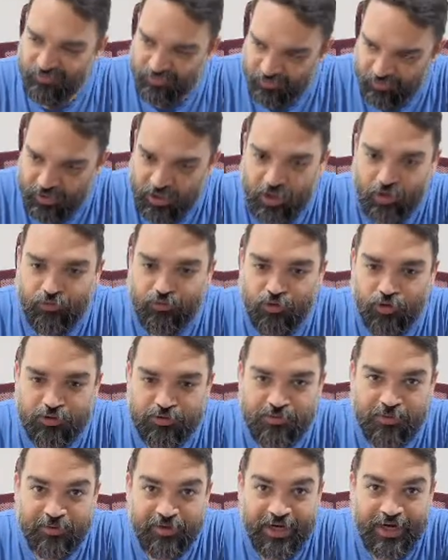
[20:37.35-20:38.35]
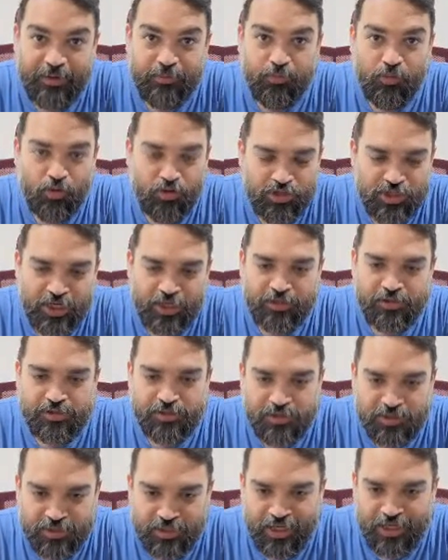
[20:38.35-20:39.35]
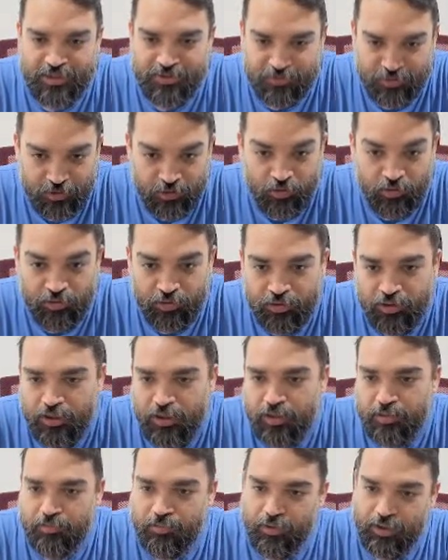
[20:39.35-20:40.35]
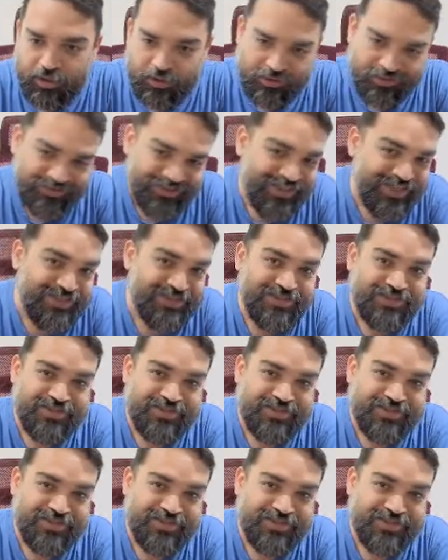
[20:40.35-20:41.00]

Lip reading: Of course, we will add more channels as we go, but these